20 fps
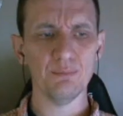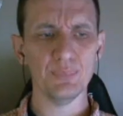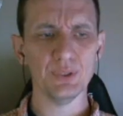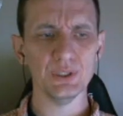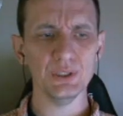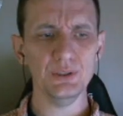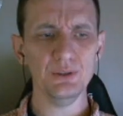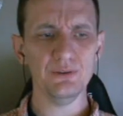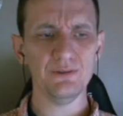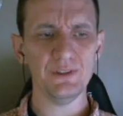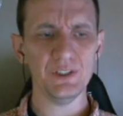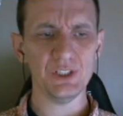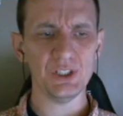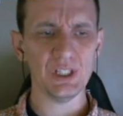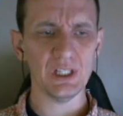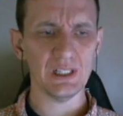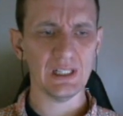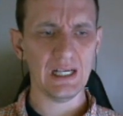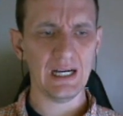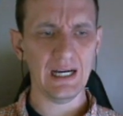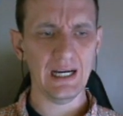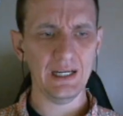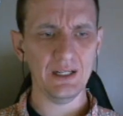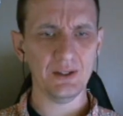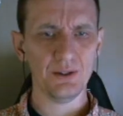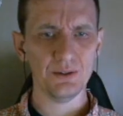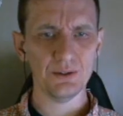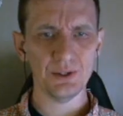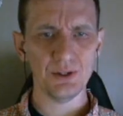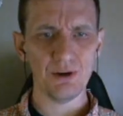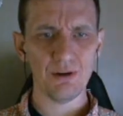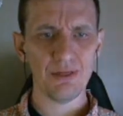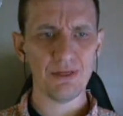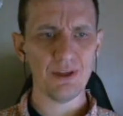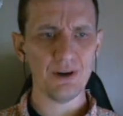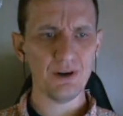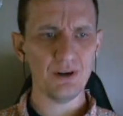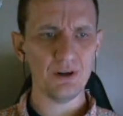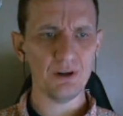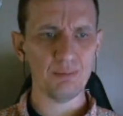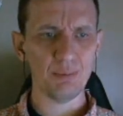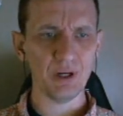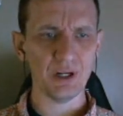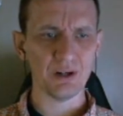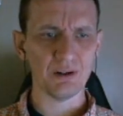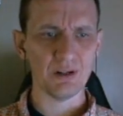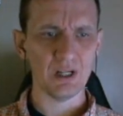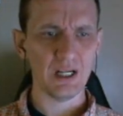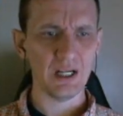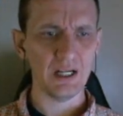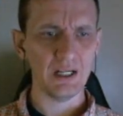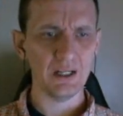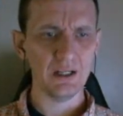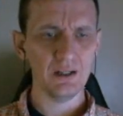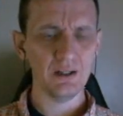blue fishing line on your 3rd picker rod?